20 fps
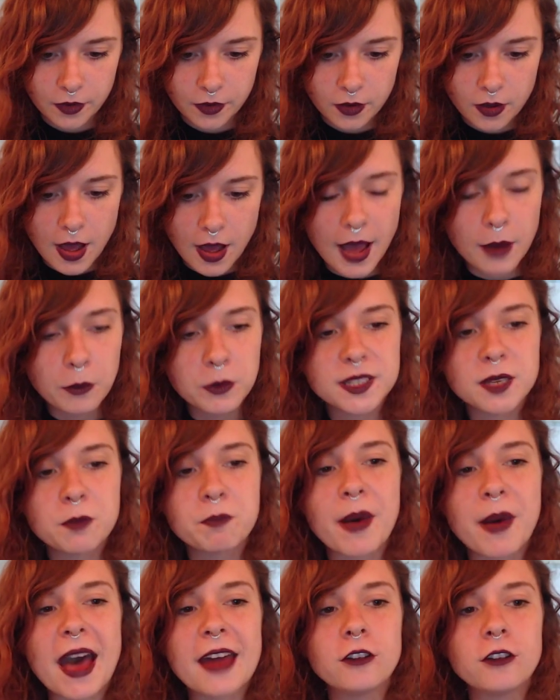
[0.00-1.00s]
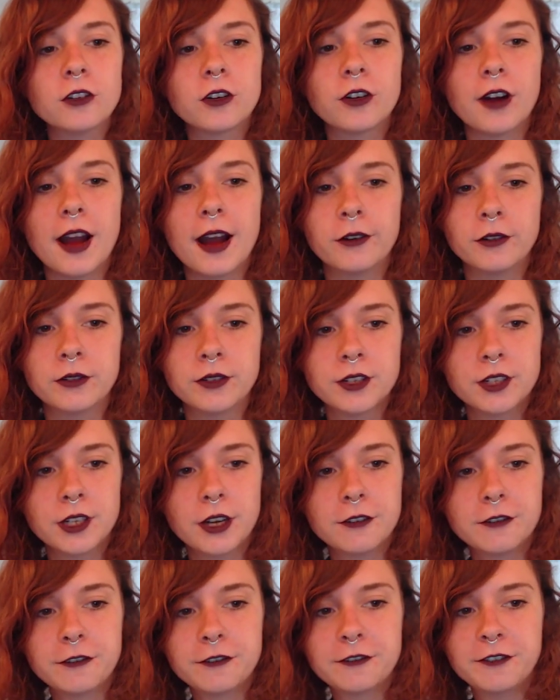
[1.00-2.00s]
I was a battleground
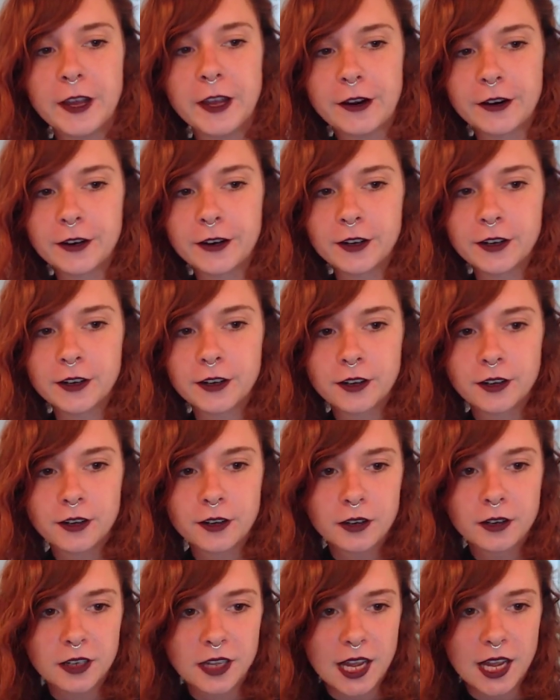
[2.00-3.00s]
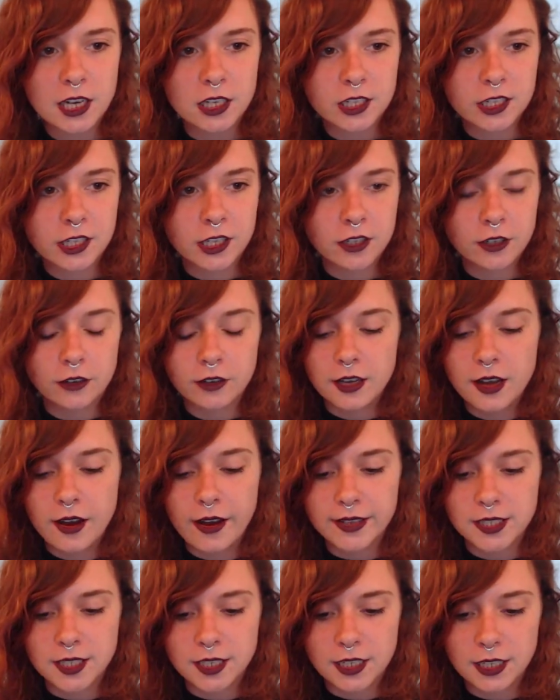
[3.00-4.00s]
of fear and
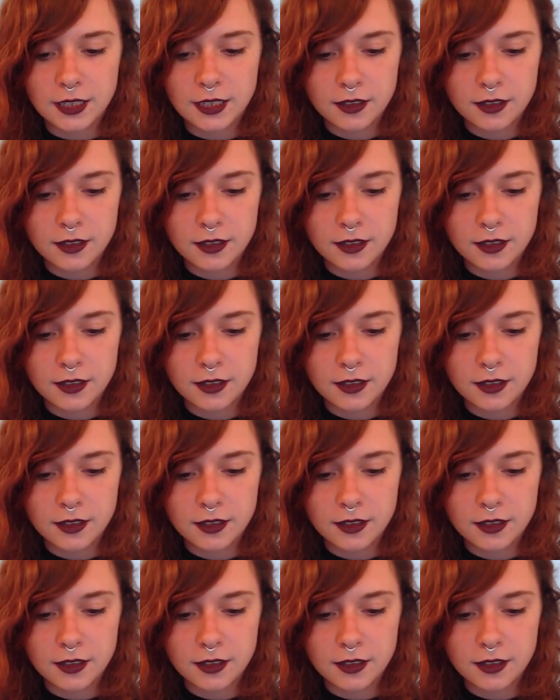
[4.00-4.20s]
curiosity.